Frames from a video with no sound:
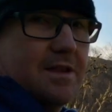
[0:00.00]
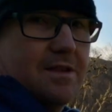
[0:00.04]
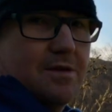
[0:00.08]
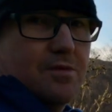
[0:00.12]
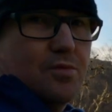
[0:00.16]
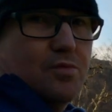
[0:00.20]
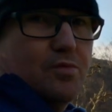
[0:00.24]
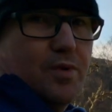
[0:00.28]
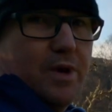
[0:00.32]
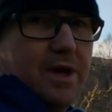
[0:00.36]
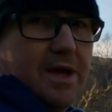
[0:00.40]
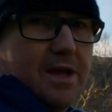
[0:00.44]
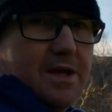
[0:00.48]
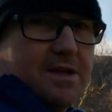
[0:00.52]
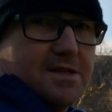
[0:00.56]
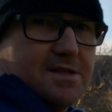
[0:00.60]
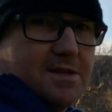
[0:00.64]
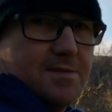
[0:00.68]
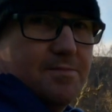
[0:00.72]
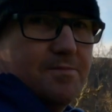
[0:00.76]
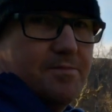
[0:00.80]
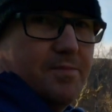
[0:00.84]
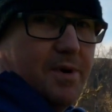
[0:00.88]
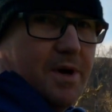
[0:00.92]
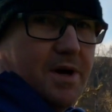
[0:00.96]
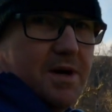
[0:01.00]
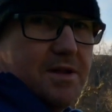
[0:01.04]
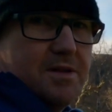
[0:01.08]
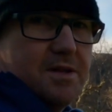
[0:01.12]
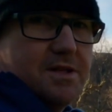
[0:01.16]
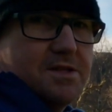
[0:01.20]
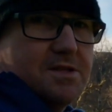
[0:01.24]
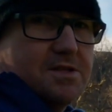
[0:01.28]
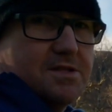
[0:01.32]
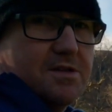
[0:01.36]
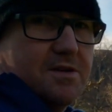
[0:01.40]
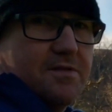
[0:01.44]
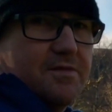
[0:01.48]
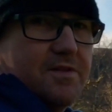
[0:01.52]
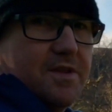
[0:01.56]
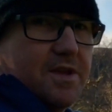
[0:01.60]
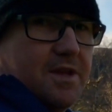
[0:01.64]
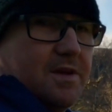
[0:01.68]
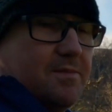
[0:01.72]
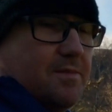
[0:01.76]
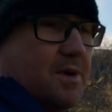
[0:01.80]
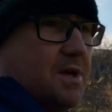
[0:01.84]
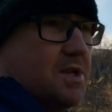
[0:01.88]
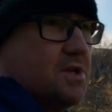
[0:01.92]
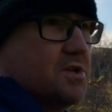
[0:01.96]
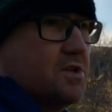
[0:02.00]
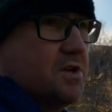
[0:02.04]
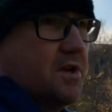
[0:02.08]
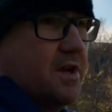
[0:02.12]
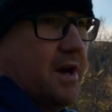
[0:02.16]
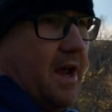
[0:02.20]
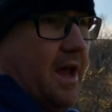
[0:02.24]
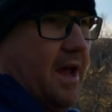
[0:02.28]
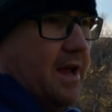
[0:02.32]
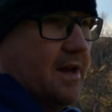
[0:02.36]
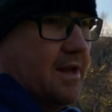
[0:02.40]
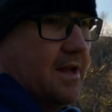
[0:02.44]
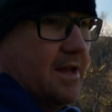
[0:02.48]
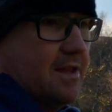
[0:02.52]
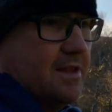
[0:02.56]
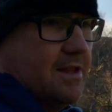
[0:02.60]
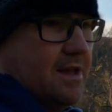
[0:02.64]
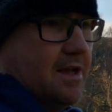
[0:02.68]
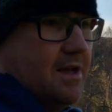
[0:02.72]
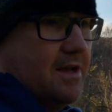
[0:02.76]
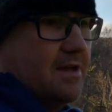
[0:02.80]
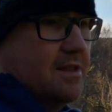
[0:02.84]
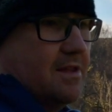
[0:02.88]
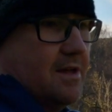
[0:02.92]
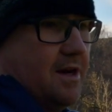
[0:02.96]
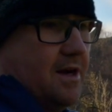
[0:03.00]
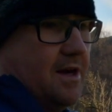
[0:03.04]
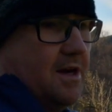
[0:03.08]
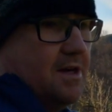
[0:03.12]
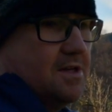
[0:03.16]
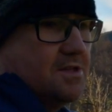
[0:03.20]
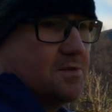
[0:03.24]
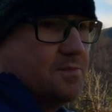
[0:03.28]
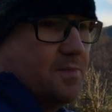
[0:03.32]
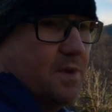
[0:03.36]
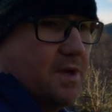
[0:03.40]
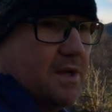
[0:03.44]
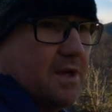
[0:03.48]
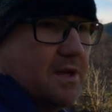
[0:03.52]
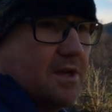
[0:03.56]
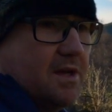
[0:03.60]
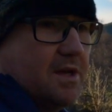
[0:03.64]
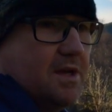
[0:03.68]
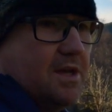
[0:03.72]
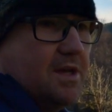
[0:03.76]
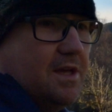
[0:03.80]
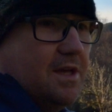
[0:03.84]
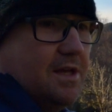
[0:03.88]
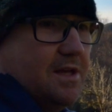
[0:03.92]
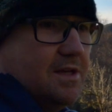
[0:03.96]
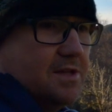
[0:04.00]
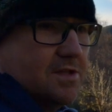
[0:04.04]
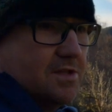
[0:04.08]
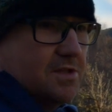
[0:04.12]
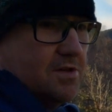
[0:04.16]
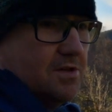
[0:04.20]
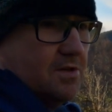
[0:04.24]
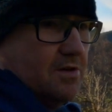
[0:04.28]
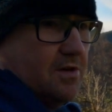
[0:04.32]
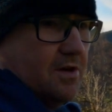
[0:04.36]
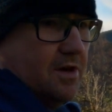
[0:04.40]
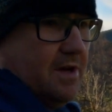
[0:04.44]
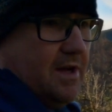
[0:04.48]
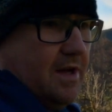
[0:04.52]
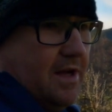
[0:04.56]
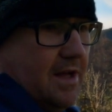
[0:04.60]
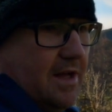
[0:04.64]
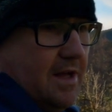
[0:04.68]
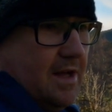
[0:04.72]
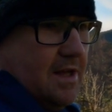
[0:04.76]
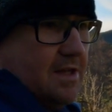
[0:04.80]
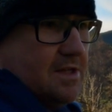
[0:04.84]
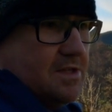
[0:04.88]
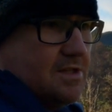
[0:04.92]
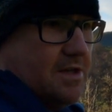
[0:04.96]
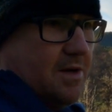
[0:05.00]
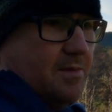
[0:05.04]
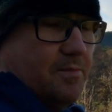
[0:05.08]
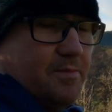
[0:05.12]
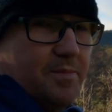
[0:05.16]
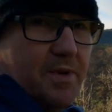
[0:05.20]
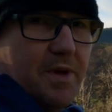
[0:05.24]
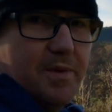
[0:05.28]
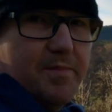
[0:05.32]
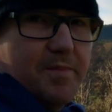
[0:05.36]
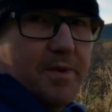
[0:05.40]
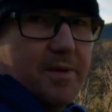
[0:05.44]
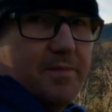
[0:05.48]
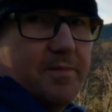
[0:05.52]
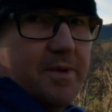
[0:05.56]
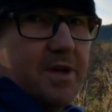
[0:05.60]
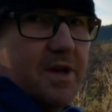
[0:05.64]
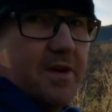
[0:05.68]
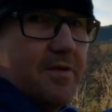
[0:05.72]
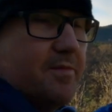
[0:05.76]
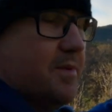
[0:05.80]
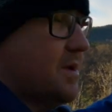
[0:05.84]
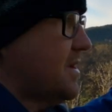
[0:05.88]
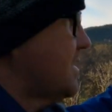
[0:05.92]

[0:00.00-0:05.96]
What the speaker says: the weight and balance of the image correct. I think that has been key. So some people may have been